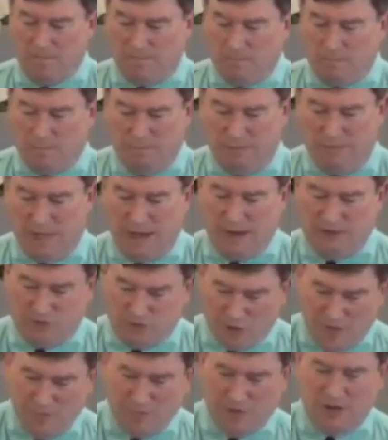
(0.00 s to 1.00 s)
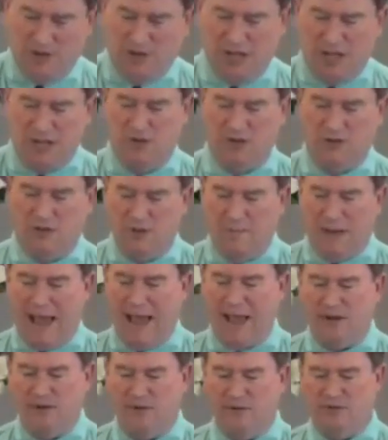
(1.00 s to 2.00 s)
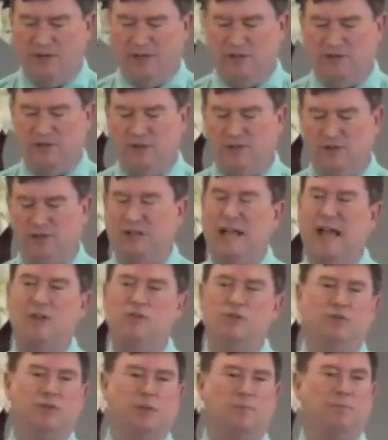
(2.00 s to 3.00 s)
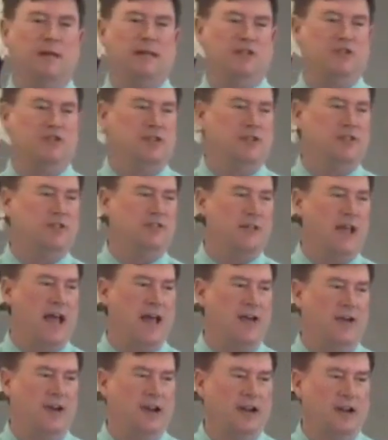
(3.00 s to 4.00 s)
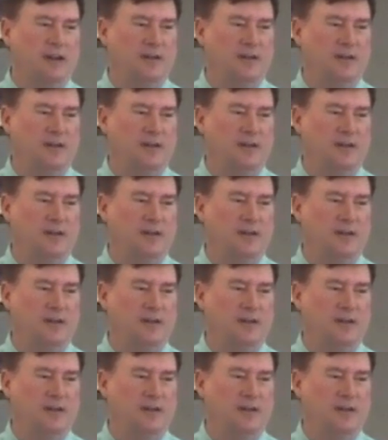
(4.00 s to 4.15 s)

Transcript: And then his dream continued. The bad news is you're scheduled to pitch this Saturday.